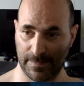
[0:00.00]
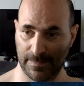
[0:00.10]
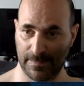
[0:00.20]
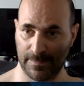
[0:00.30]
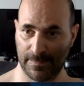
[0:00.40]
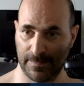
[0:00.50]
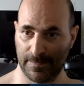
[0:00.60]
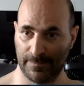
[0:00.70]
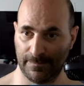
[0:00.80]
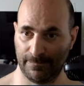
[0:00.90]

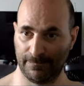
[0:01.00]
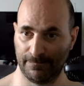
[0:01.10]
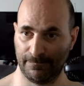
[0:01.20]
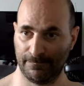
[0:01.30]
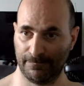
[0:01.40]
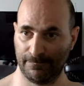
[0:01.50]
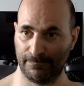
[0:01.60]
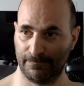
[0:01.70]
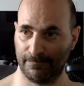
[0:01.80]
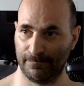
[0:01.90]

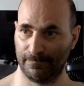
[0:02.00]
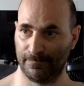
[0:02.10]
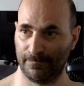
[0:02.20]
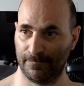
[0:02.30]
Nobody speaks.